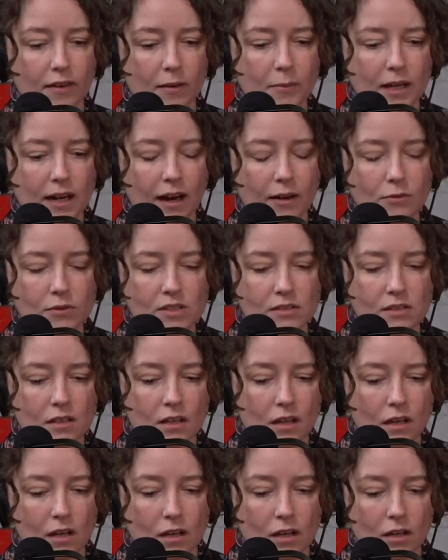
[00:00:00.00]
I mean, I was
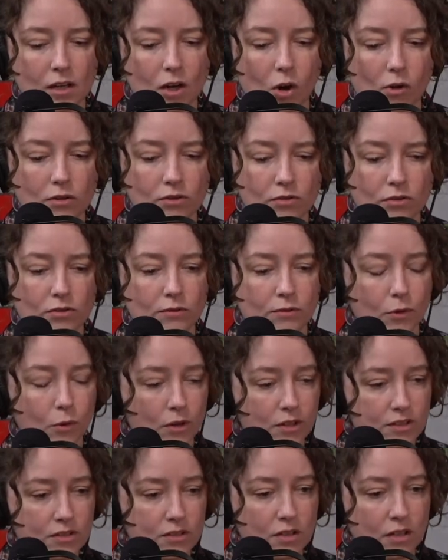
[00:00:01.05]
going through
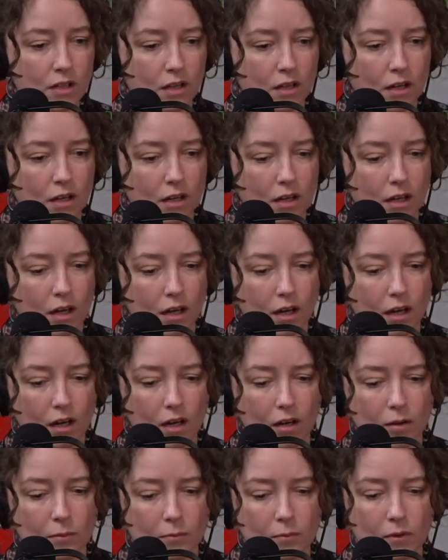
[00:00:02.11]
divorce.
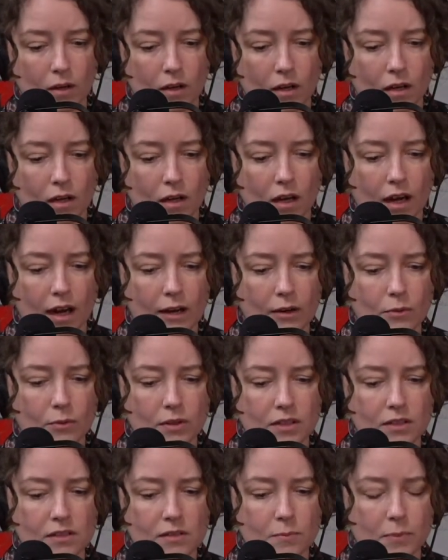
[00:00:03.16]
Mm-hmm. I
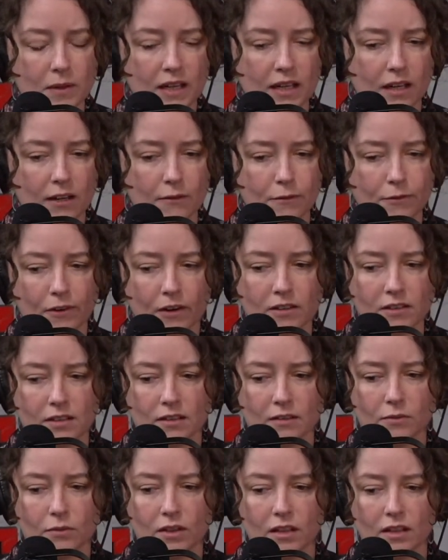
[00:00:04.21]
was being
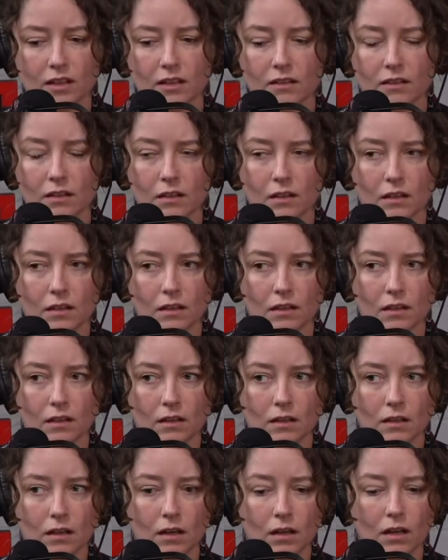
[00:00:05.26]
confronted with
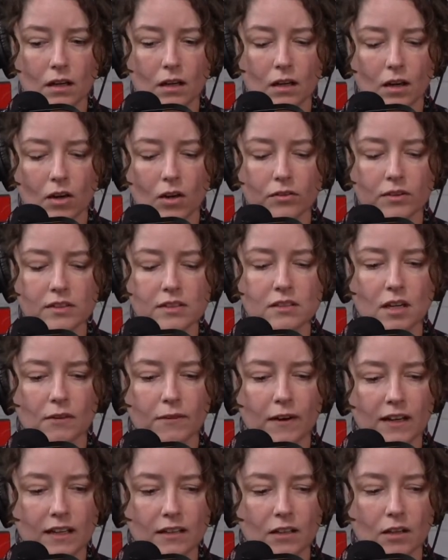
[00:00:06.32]
all this stuff
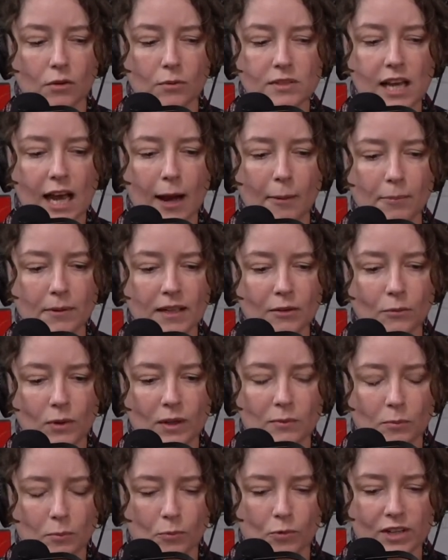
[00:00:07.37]
I didn't know was happening. We
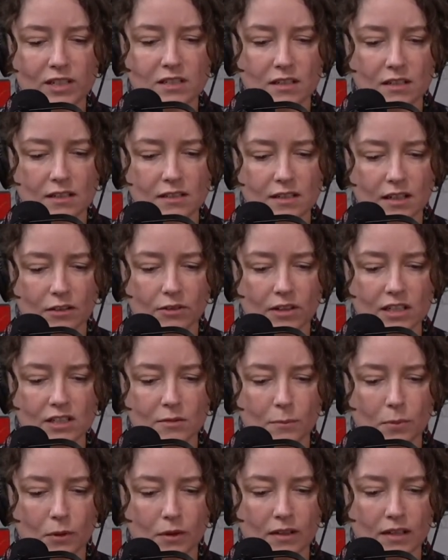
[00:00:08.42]
reached an acceleration
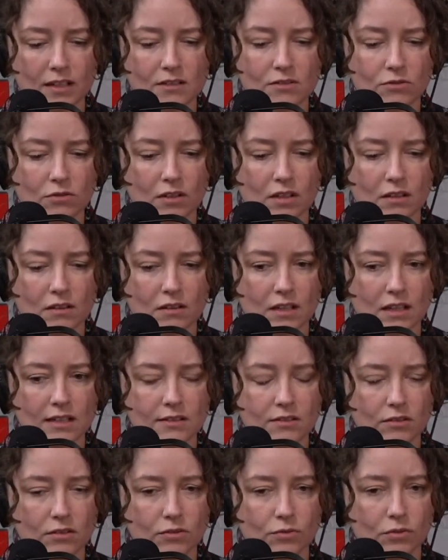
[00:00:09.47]
point in history and things
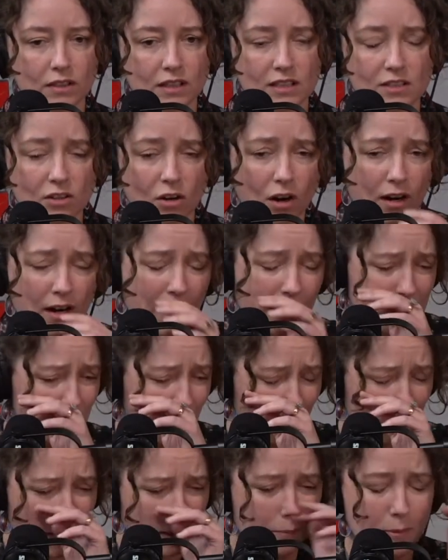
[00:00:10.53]
looked really dark. I
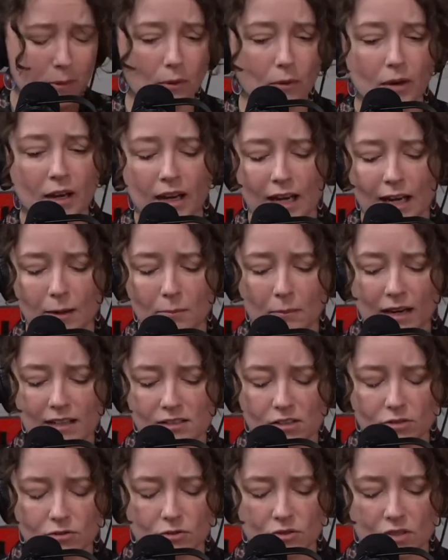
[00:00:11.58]
saw people in my
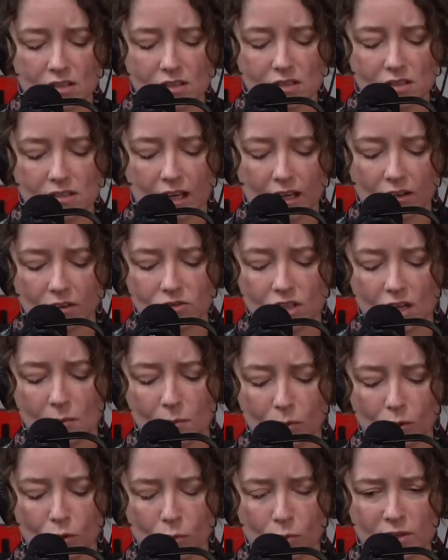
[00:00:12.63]
social justice echo
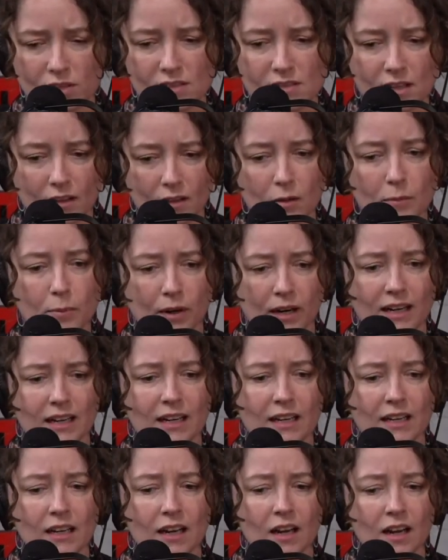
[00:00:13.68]
chamber who were
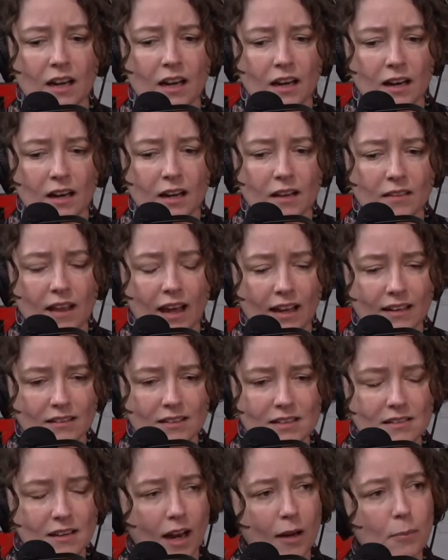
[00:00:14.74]
celebrating that
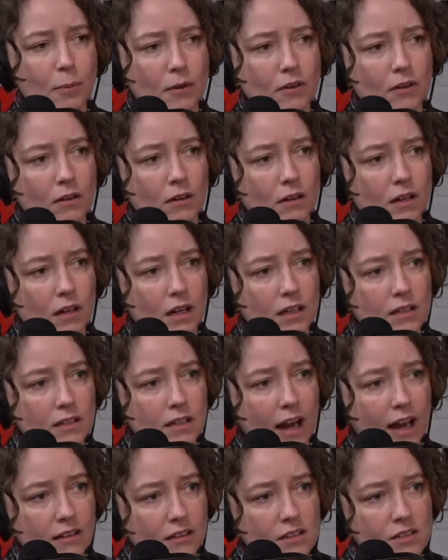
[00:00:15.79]
sniper in
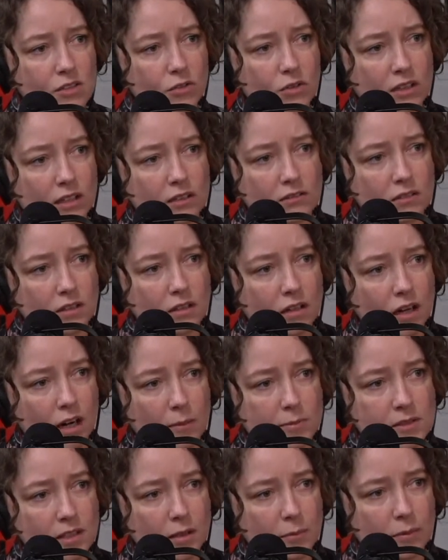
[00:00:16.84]
Dallas who killed the
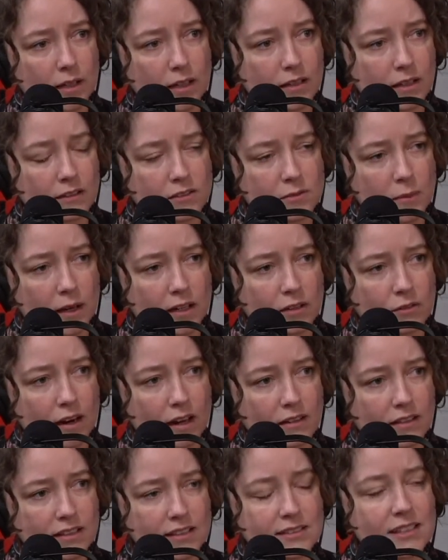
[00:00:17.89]
cops at the Black Lives Matter
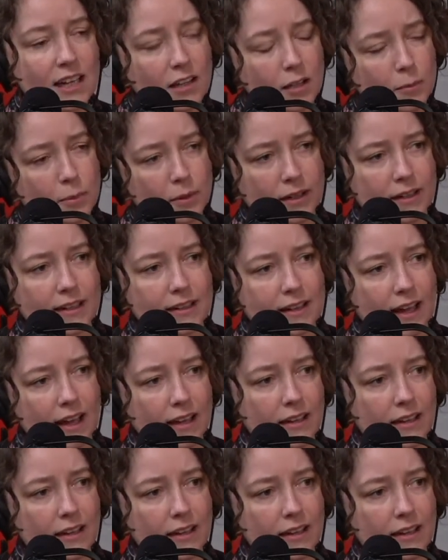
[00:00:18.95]
rally, celebrating that.